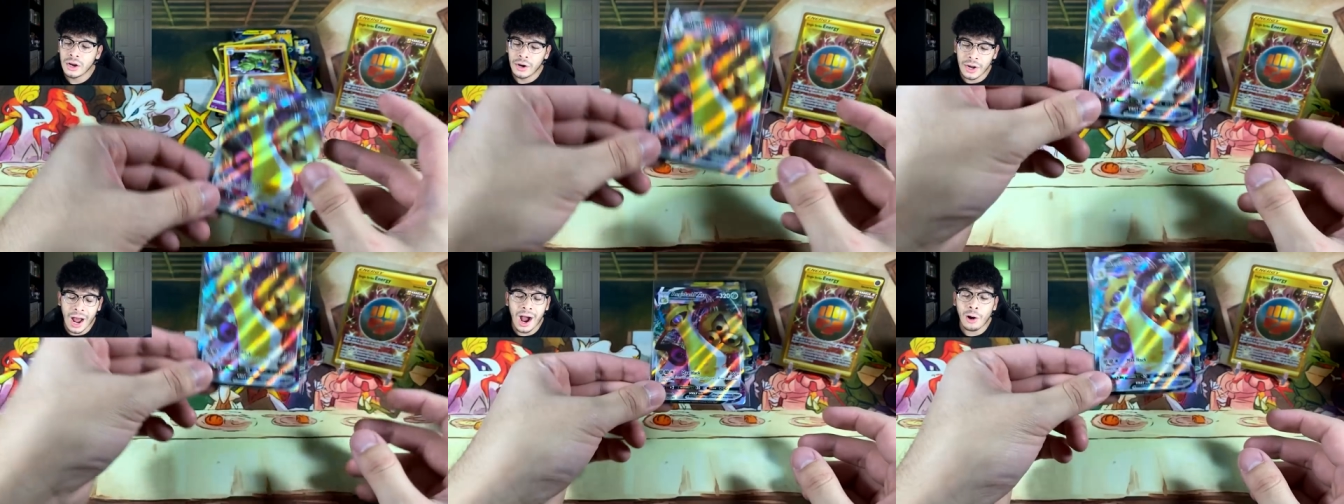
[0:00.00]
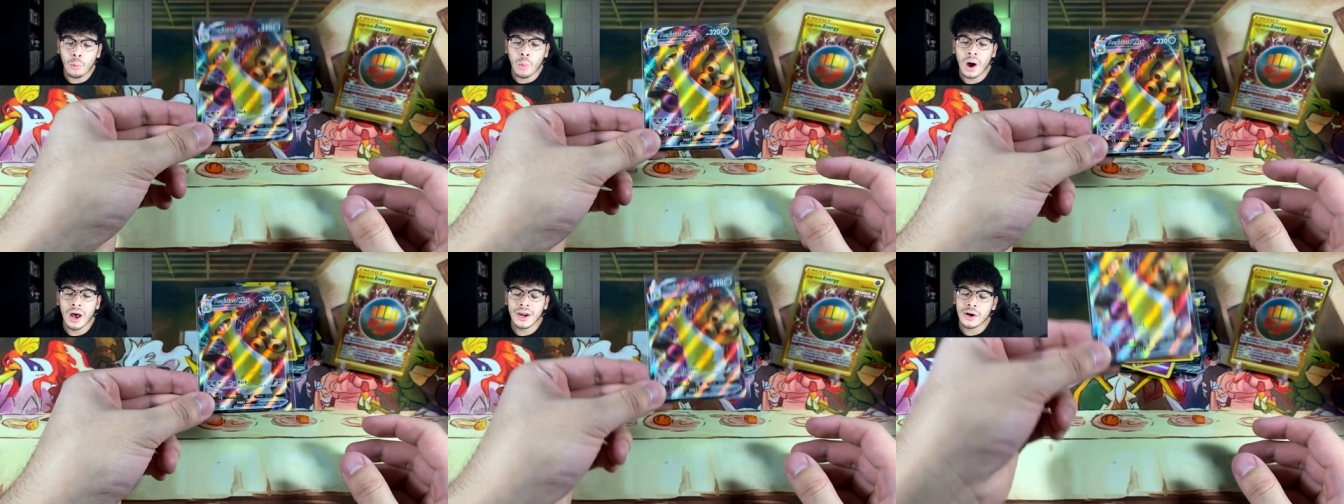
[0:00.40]
Not
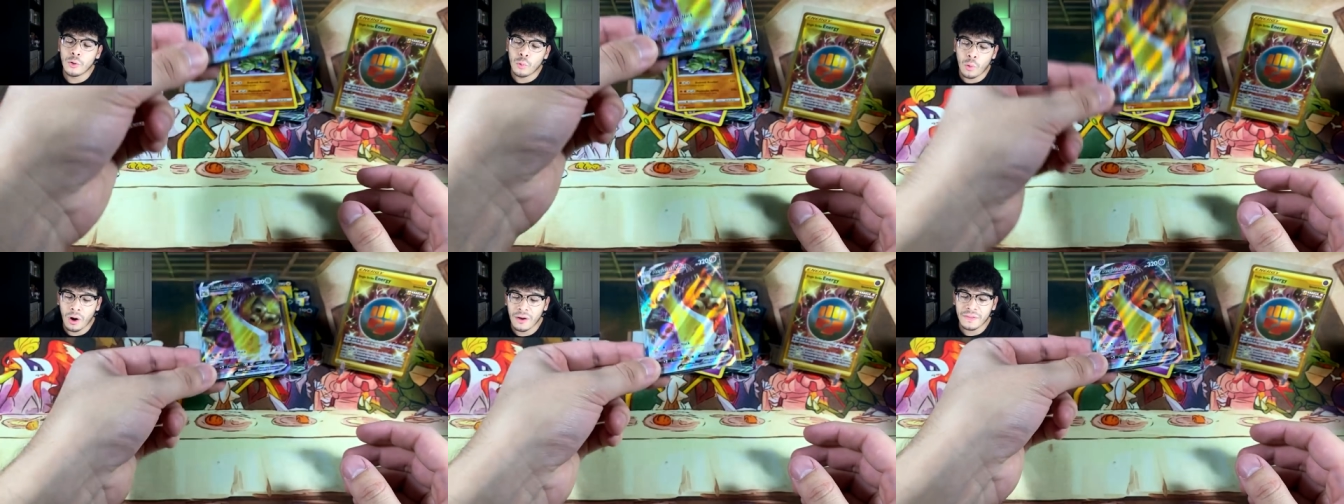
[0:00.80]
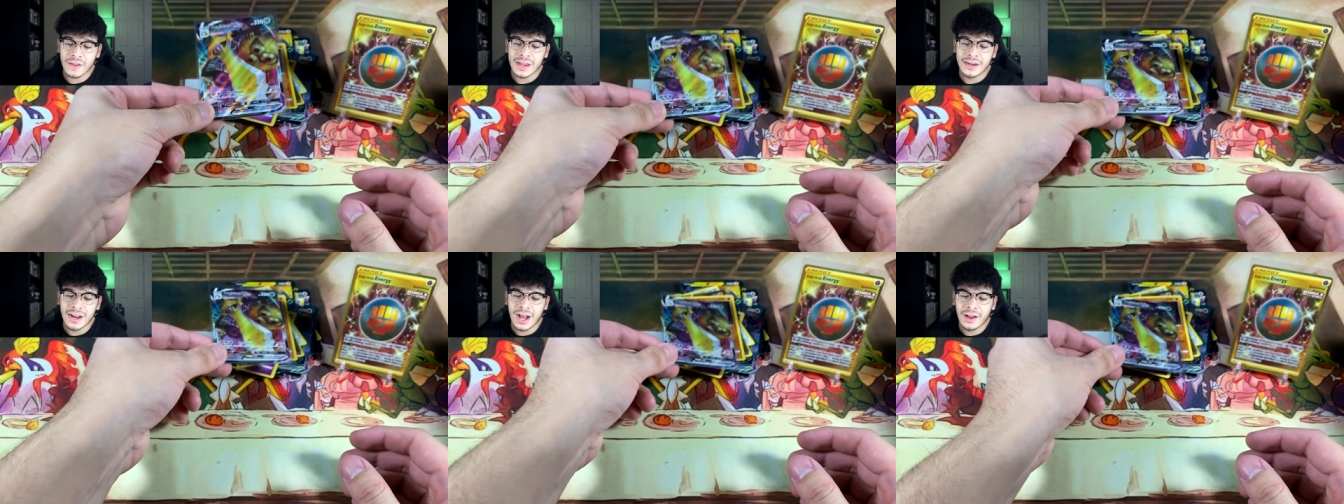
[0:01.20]
one
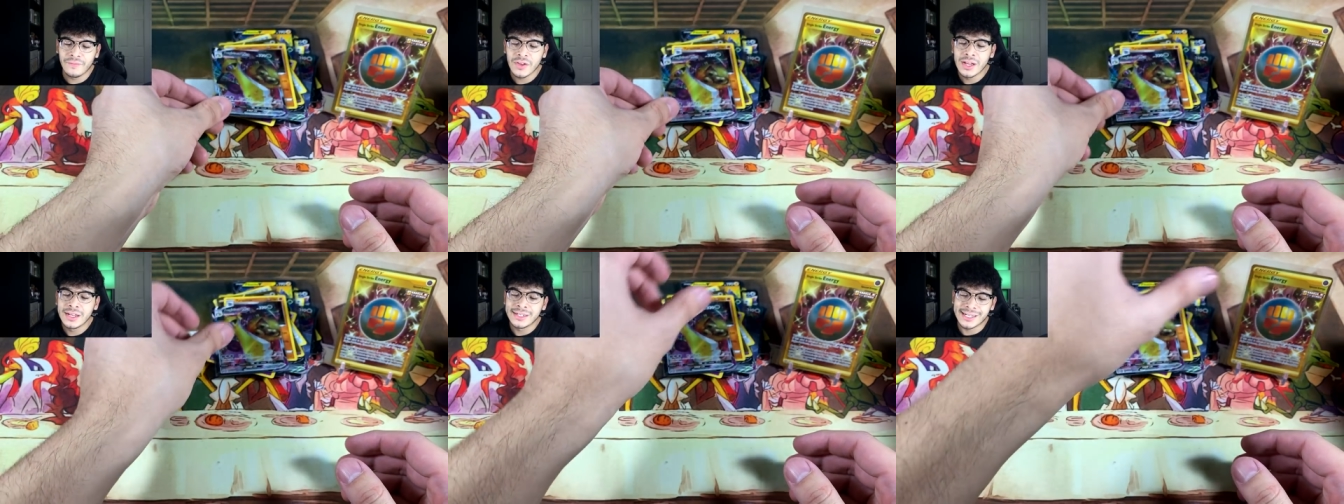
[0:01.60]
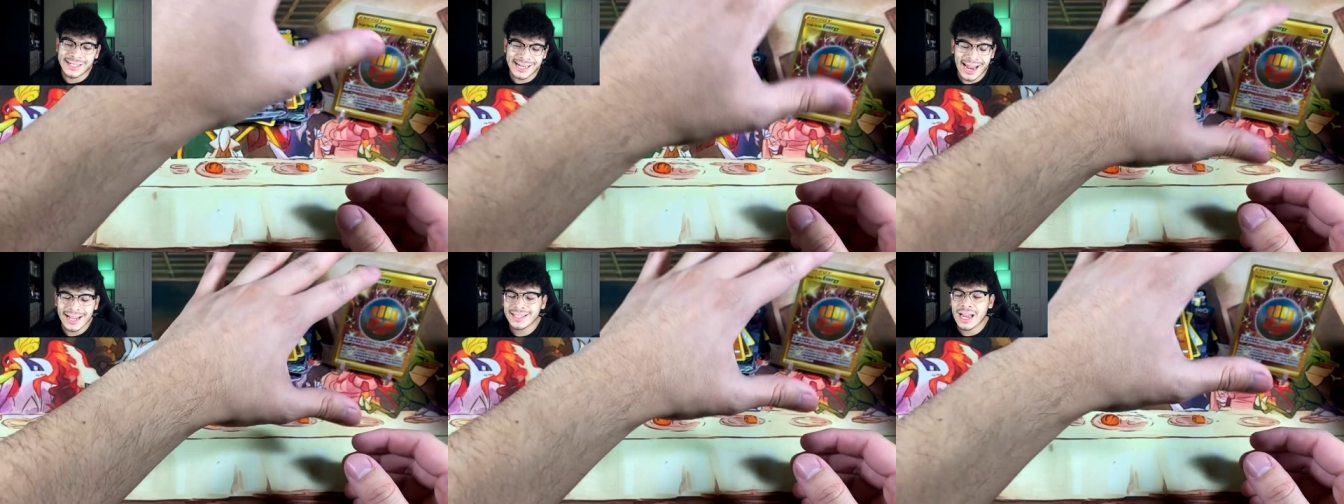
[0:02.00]
worthy enough to
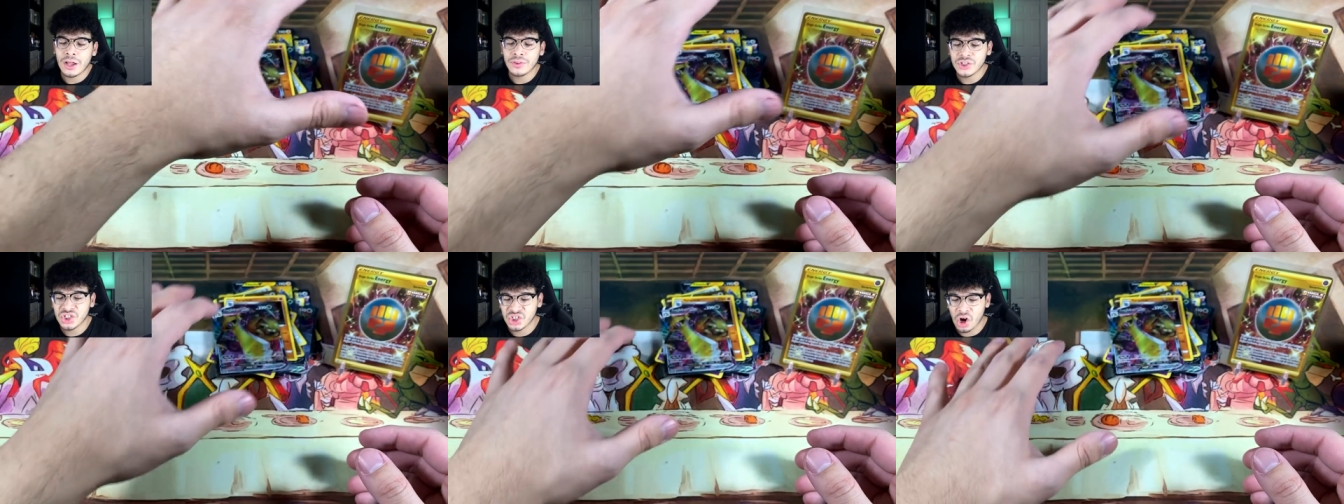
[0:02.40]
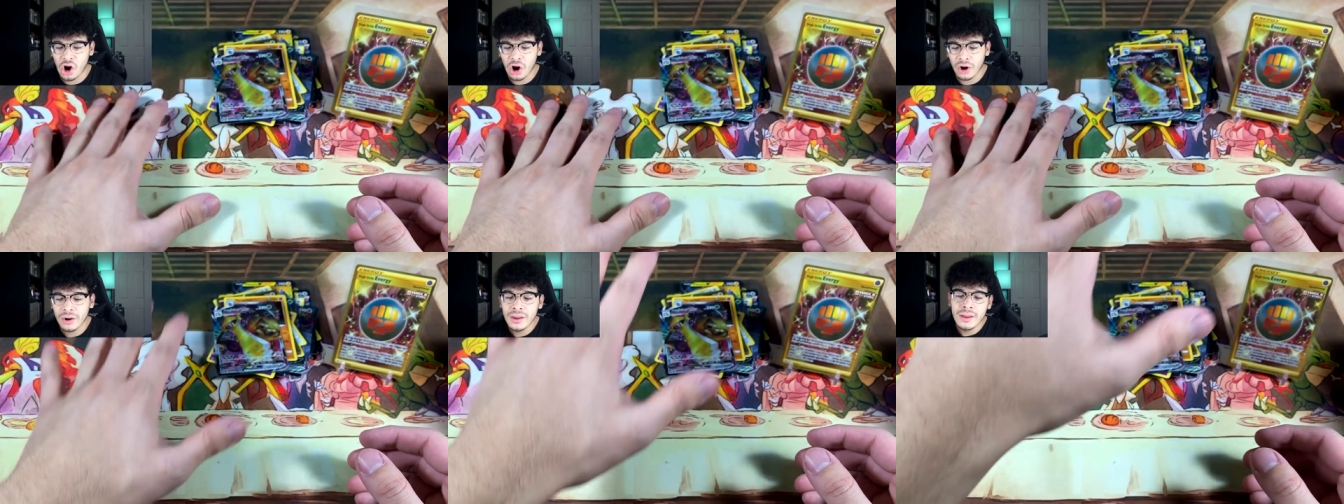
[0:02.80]
take down the
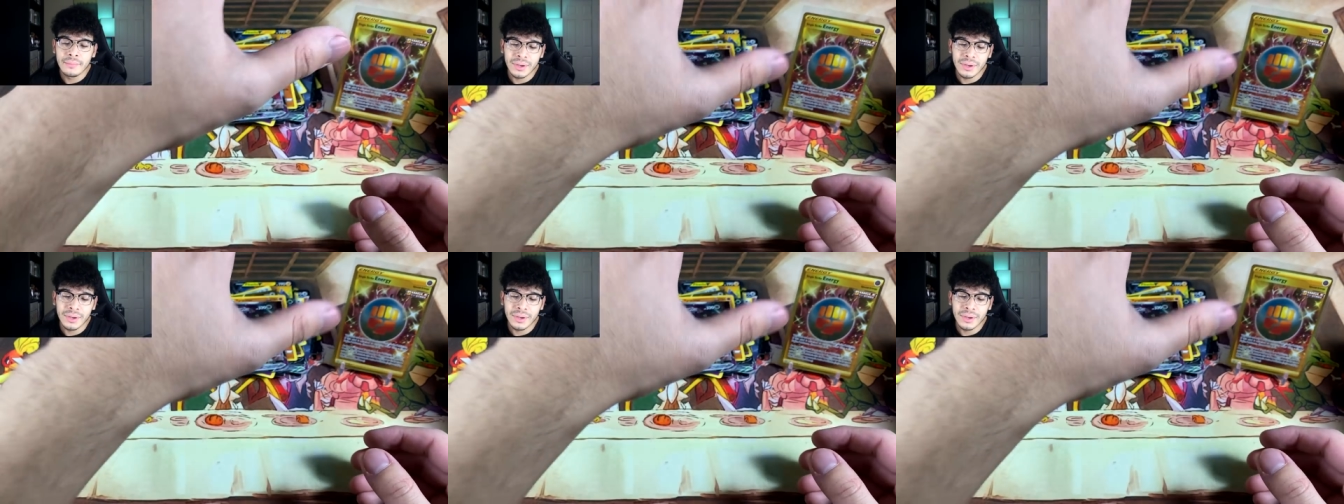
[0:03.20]
star.